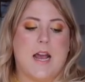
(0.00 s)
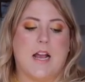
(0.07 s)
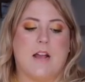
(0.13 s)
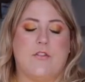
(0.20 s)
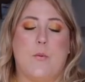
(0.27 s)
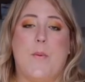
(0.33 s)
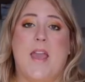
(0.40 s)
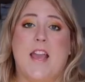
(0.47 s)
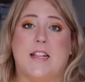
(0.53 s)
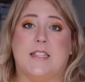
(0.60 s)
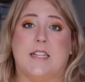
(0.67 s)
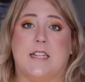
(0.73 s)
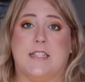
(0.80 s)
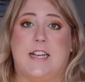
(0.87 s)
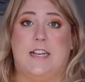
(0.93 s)
I got the pants
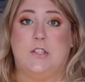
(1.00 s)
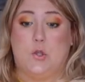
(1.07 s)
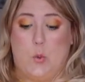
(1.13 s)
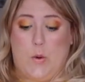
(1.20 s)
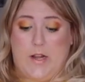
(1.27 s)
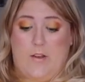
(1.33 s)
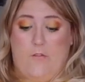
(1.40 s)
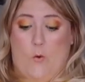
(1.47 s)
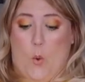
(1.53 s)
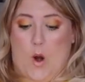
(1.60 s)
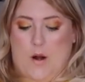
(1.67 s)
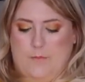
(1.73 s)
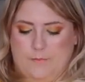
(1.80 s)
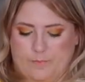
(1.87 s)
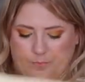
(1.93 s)
in a size
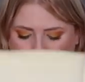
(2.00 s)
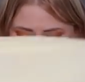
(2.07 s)
24.